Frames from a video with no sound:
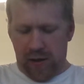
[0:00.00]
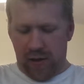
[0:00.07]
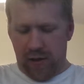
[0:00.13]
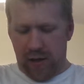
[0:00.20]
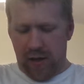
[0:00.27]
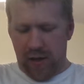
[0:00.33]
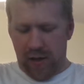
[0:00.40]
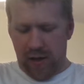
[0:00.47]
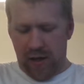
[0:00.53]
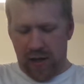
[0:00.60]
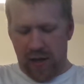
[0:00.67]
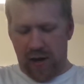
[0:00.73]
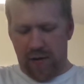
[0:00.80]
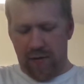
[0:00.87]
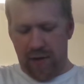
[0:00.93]
And to get
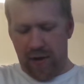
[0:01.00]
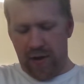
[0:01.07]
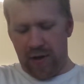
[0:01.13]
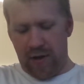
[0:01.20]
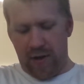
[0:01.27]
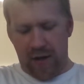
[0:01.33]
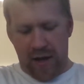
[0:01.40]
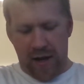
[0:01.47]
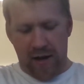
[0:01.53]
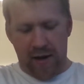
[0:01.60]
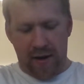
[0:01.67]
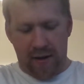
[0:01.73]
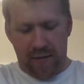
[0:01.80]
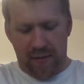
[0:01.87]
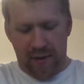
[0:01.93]
everything to line
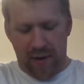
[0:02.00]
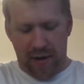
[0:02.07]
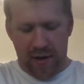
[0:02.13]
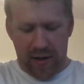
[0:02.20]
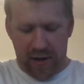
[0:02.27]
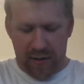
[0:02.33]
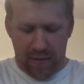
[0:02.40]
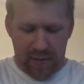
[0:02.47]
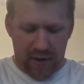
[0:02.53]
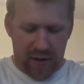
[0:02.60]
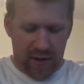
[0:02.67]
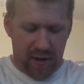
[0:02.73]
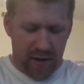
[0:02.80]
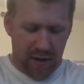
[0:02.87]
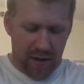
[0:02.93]
up, it can be
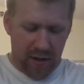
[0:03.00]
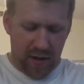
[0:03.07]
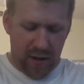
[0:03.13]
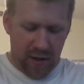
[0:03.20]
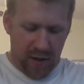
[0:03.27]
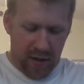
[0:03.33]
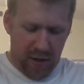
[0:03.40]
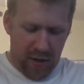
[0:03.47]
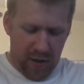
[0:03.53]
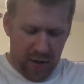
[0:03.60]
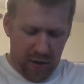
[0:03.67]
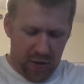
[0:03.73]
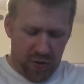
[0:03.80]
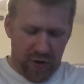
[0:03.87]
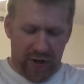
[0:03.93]

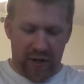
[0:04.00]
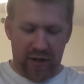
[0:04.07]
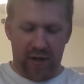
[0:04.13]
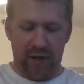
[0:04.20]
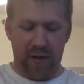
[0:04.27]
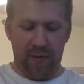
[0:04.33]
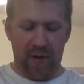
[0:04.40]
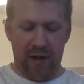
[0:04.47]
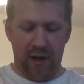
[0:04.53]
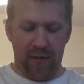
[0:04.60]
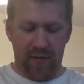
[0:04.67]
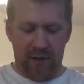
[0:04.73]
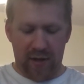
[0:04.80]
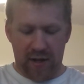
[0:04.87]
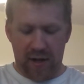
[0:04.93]
tricky sometimes
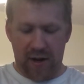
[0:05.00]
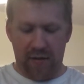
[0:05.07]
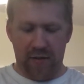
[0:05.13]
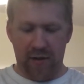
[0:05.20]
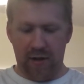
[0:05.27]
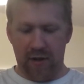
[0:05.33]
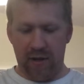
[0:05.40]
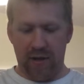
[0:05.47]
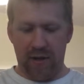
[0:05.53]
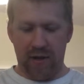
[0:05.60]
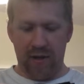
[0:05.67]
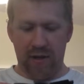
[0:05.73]
to get everything to